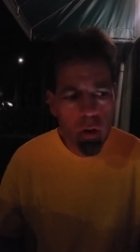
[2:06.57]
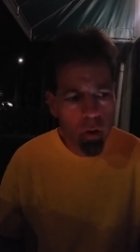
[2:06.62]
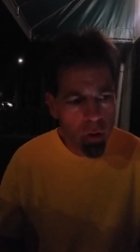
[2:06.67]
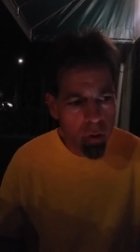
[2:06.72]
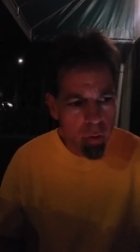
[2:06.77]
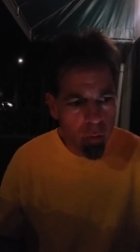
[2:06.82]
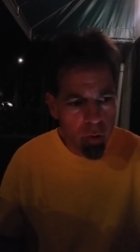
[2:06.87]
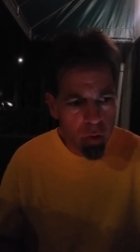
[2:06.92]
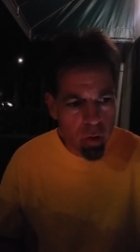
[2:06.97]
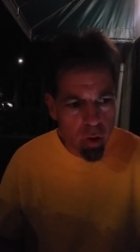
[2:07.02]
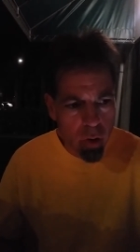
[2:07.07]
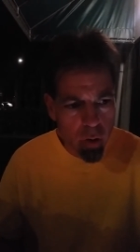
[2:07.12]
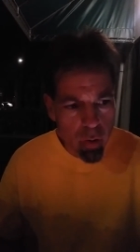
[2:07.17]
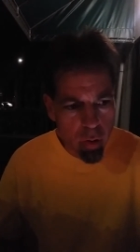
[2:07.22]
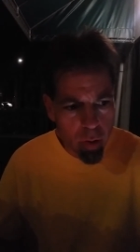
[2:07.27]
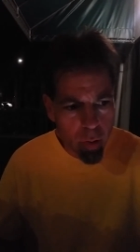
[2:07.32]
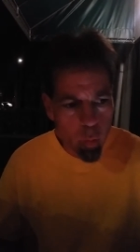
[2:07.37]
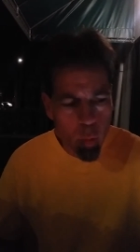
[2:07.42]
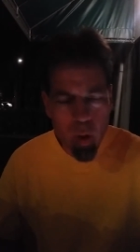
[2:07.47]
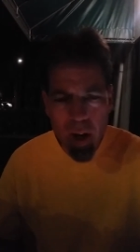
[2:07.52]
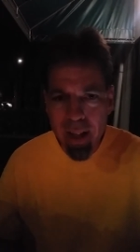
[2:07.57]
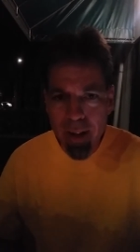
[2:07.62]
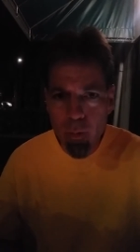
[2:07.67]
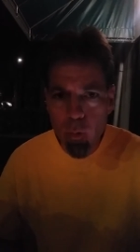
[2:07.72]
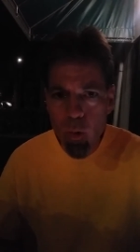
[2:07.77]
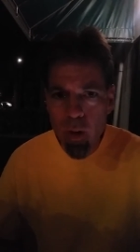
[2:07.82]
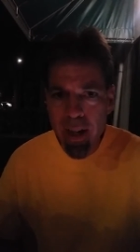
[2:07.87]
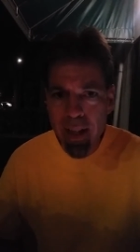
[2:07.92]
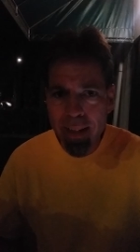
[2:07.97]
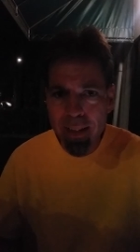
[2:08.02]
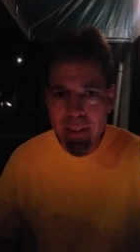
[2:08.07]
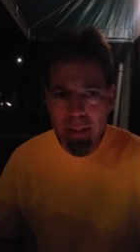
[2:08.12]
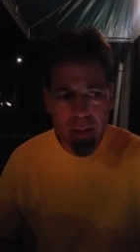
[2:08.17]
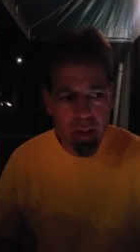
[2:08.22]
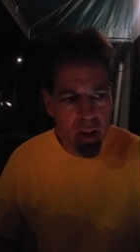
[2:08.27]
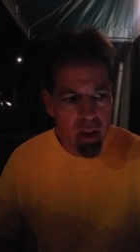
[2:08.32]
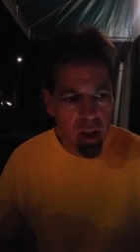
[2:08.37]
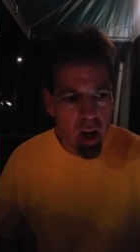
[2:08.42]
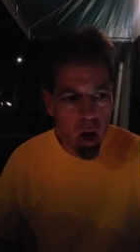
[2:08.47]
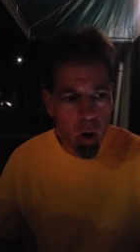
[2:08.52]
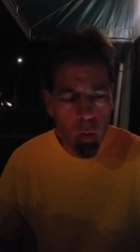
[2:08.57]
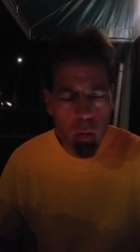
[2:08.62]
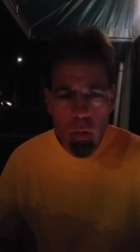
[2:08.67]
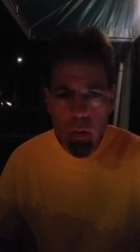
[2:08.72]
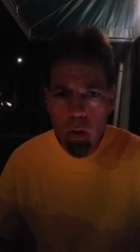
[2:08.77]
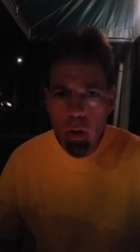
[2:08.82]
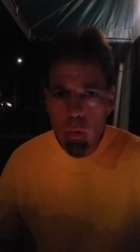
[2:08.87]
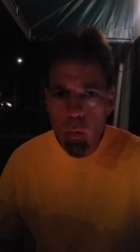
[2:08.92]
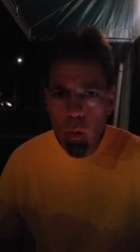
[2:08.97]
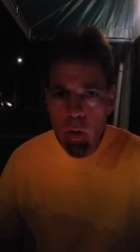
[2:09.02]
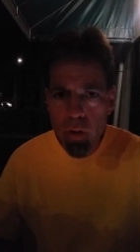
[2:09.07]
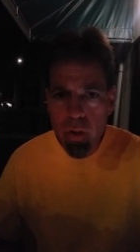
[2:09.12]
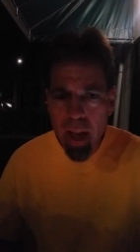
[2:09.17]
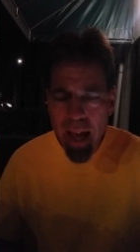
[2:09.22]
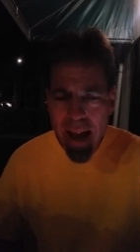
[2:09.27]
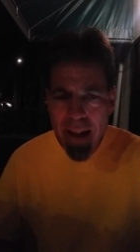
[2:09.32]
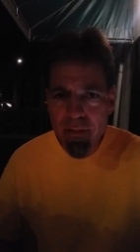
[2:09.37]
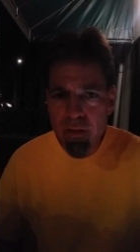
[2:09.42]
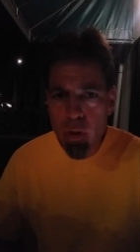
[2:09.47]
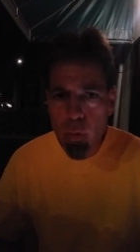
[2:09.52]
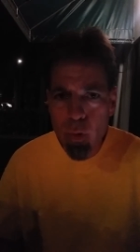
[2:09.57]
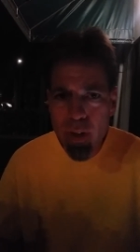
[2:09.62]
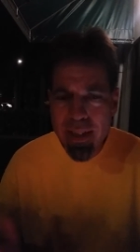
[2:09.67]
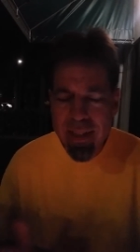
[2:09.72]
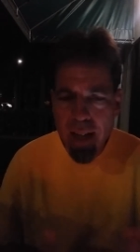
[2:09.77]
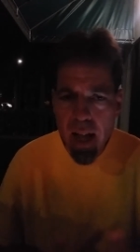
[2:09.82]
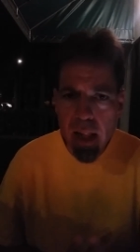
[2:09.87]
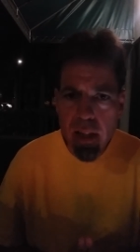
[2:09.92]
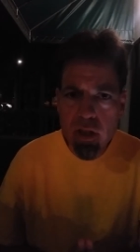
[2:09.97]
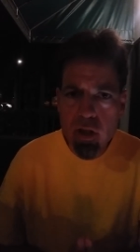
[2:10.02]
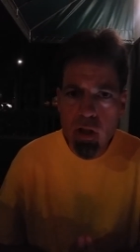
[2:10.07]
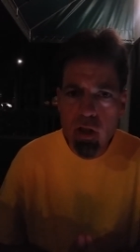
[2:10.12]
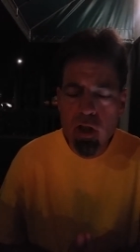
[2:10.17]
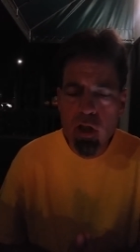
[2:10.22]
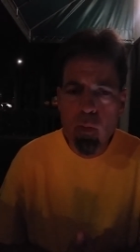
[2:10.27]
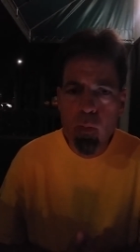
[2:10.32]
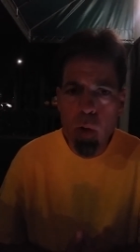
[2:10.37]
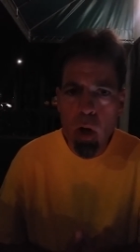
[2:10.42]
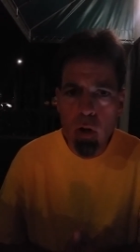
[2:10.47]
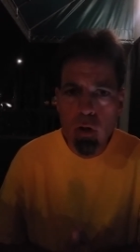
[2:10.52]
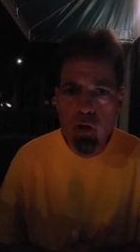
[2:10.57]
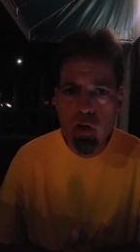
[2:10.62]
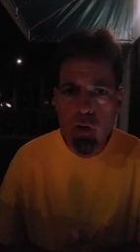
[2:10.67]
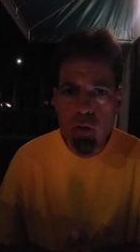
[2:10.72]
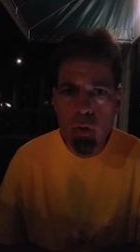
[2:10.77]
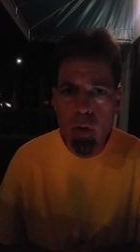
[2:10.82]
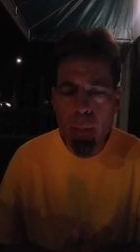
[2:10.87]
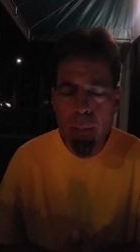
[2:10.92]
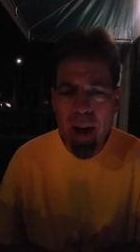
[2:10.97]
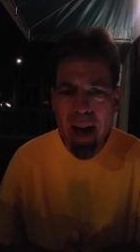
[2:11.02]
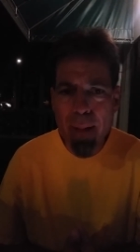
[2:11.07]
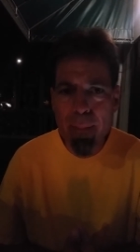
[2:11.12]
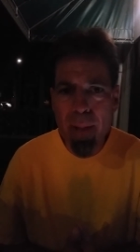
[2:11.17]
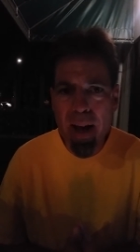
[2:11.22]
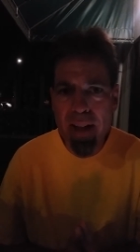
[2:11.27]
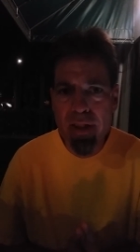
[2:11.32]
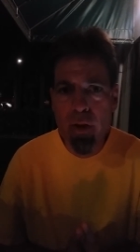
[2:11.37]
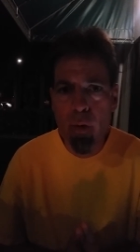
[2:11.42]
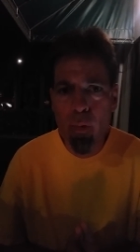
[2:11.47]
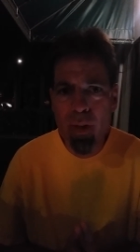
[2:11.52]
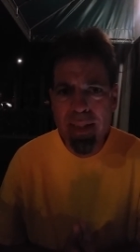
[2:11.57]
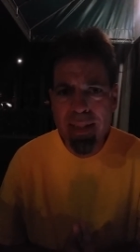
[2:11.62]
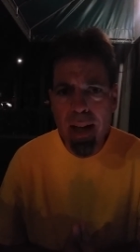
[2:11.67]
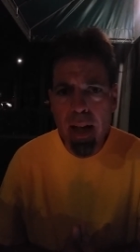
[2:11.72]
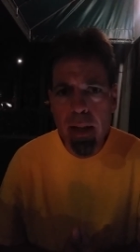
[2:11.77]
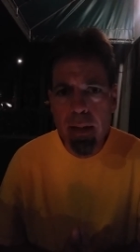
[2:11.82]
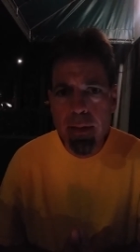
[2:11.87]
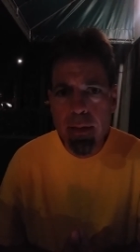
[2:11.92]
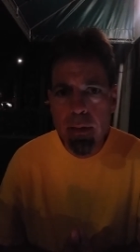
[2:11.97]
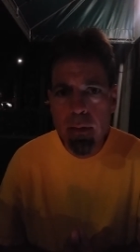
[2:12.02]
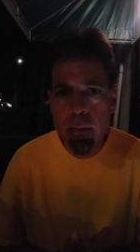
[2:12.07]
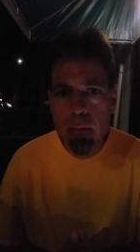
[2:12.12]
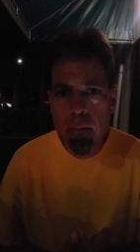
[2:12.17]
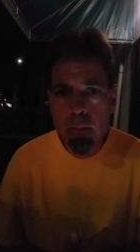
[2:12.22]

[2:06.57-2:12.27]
You, you when when you know when you have the results, you're supposed to abide by the results.